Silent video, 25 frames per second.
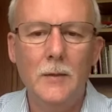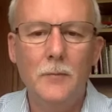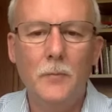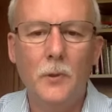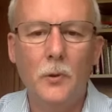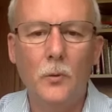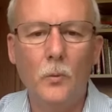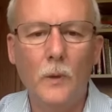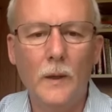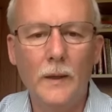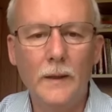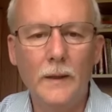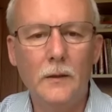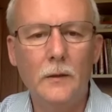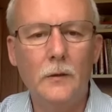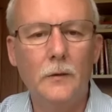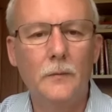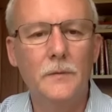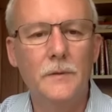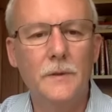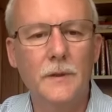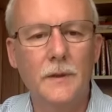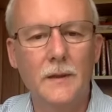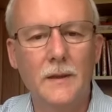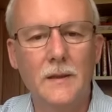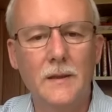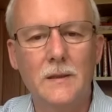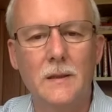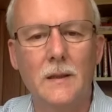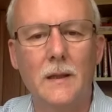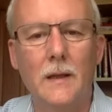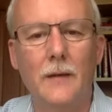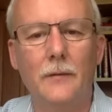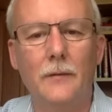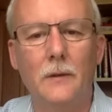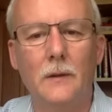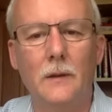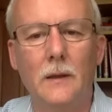But when it comes to this
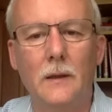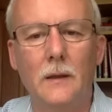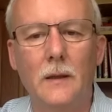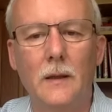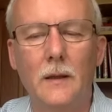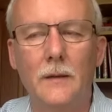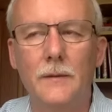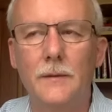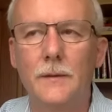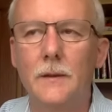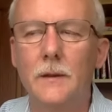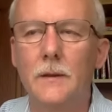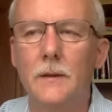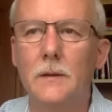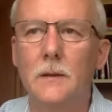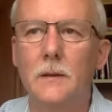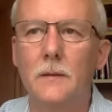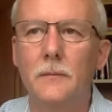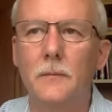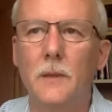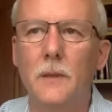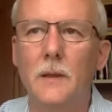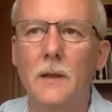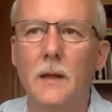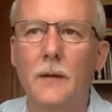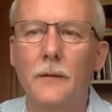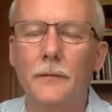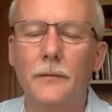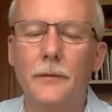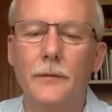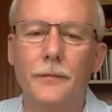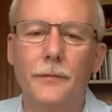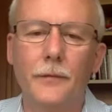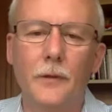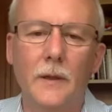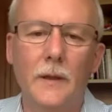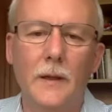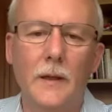level, I, I said, I mean, I have a
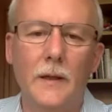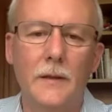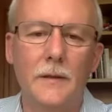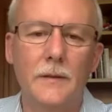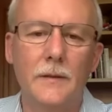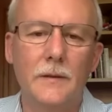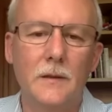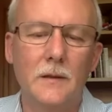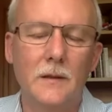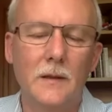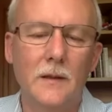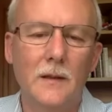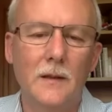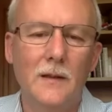phrase,